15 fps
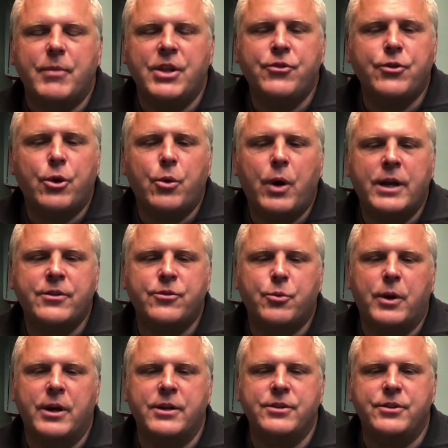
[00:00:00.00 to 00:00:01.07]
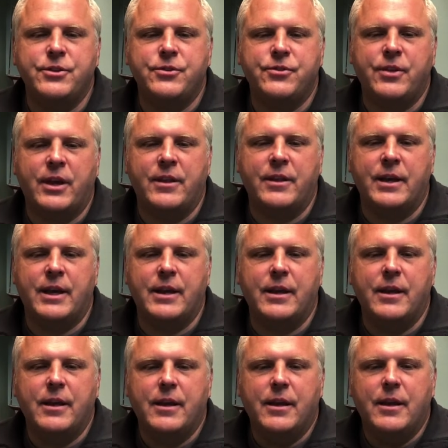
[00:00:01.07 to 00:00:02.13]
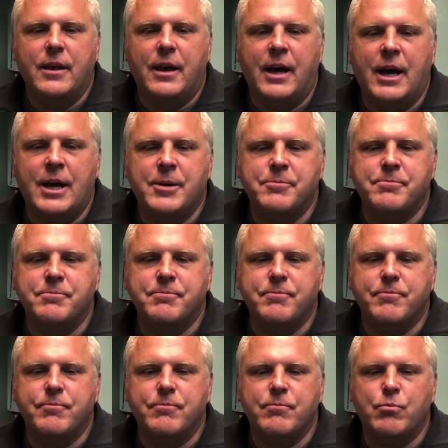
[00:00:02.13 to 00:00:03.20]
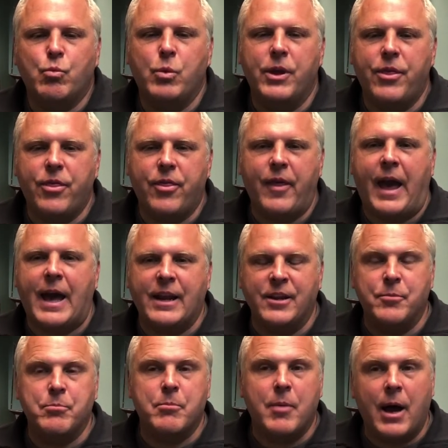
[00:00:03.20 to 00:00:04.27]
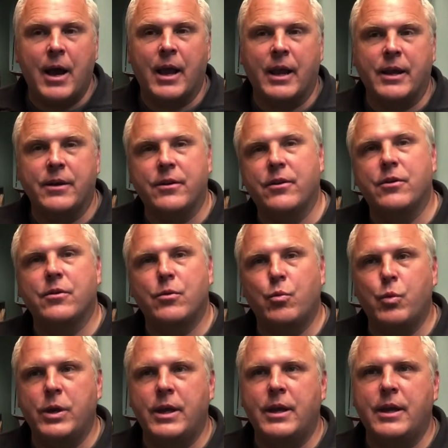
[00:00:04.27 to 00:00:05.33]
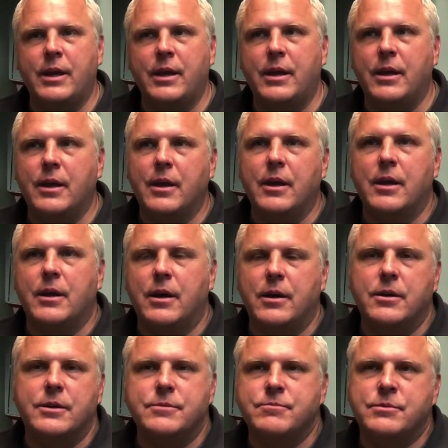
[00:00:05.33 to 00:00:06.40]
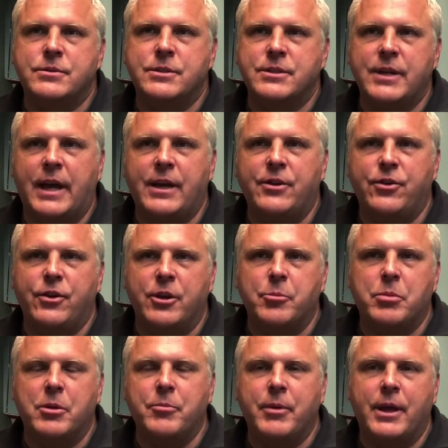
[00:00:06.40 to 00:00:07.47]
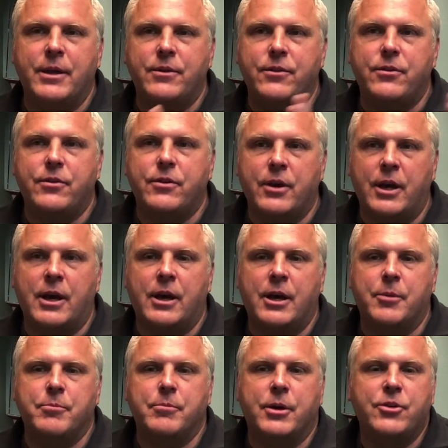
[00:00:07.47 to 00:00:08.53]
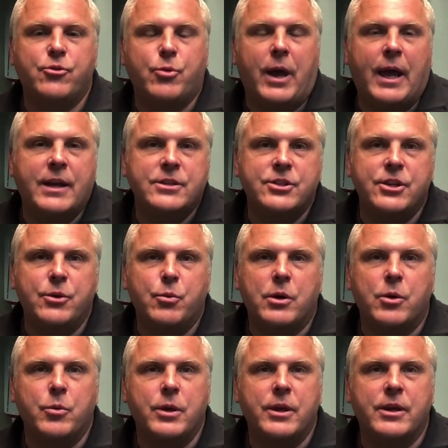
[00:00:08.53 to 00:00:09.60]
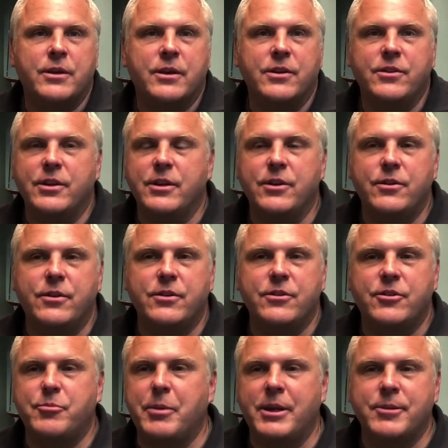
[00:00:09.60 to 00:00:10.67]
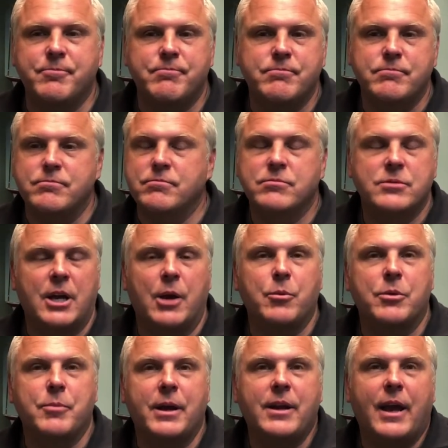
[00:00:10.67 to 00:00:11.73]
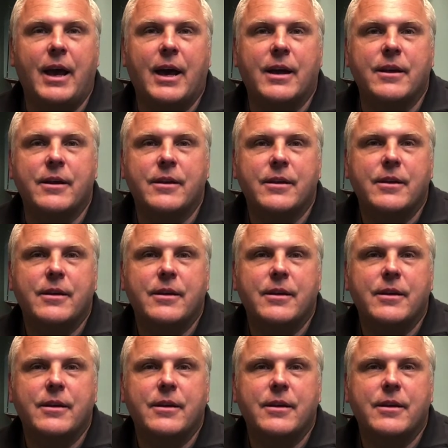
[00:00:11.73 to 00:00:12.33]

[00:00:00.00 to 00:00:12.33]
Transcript: so I just wanted to say that with that in mind, we decided to implement a strategy where we could continue to spend time with my dad.